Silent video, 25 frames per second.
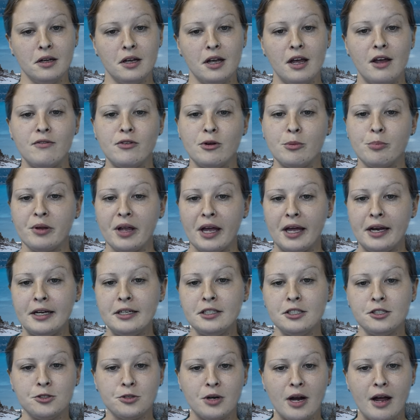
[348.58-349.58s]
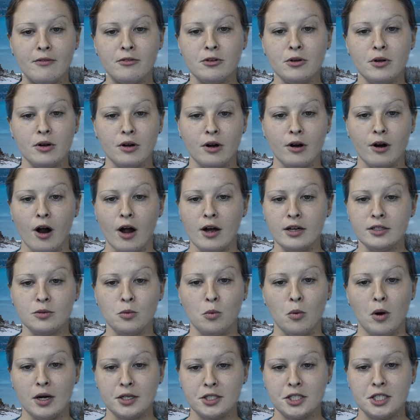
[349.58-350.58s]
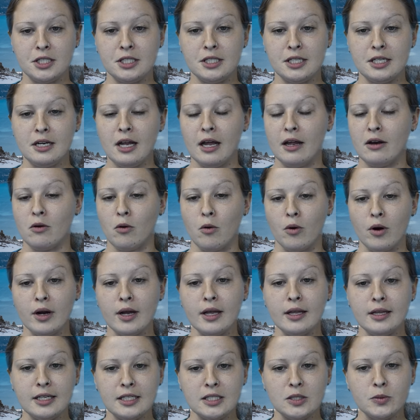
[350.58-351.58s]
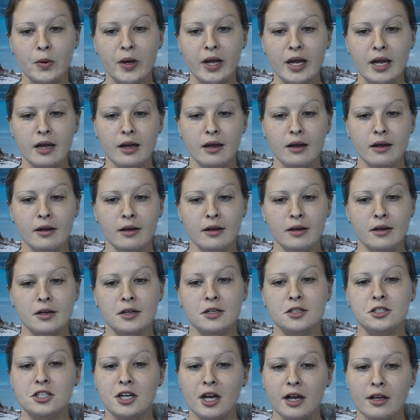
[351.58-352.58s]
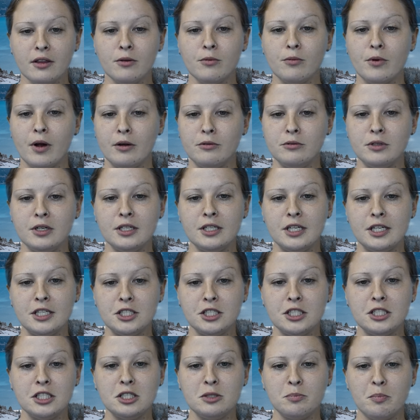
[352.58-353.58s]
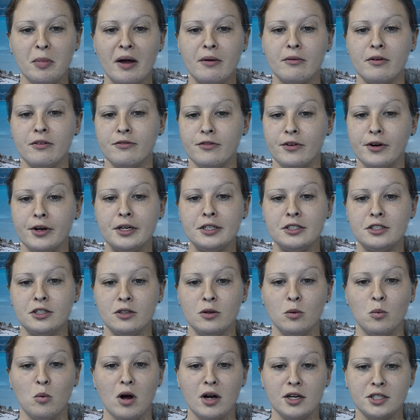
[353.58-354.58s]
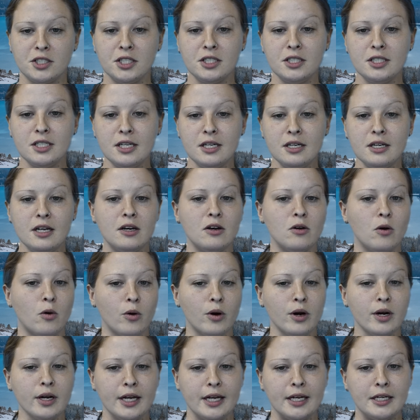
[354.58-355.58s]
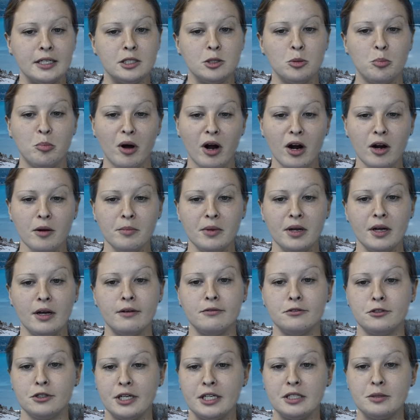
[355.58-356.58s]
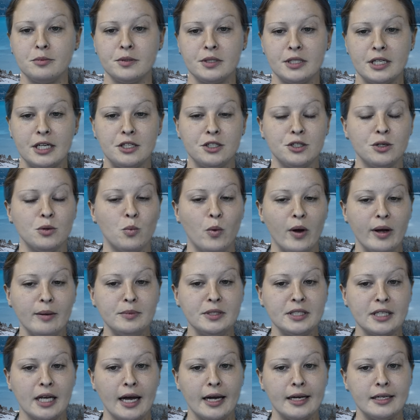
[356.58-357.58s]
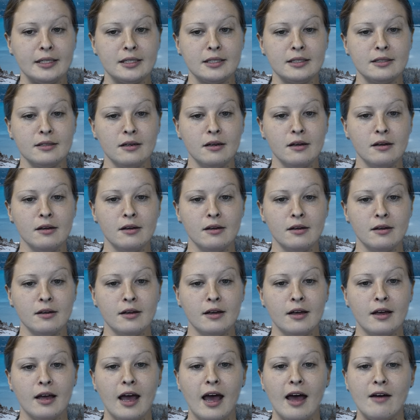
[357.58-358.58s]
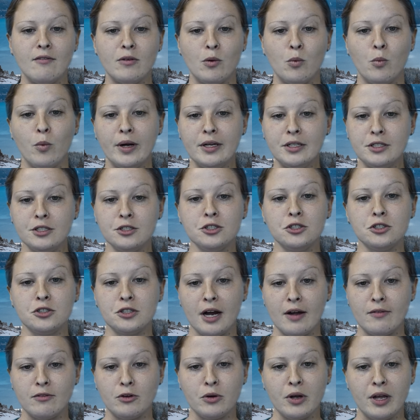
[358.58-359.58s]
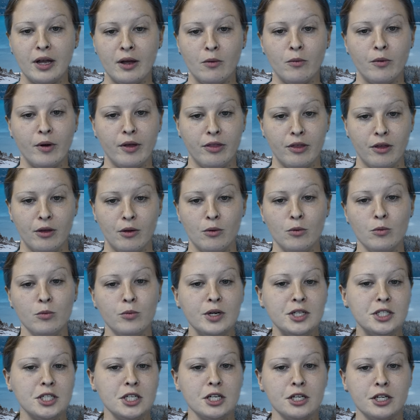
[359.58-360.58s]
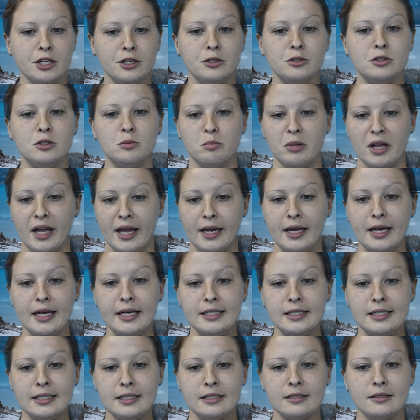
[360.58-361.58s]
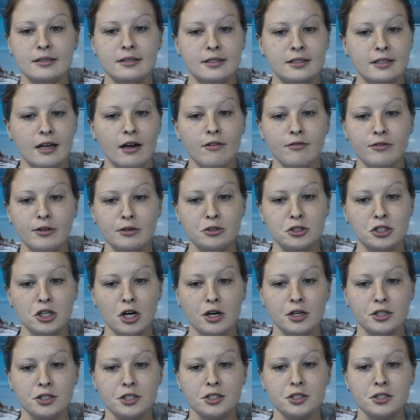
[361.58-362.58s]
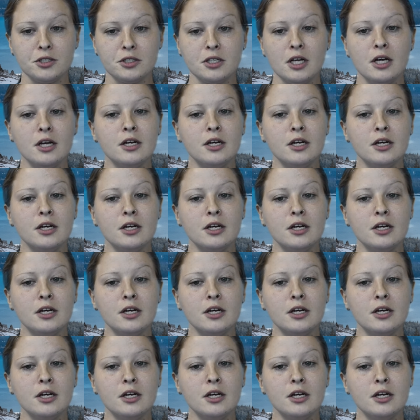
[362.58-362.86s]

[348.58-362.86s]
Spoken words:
If you're planning to travel across Washington and Oregon this week, check the road conditions by referring to the Washington and Oregon Department of Transportation websites. Have a winter's travel kit with you, which includes blankets, cell phone chargers,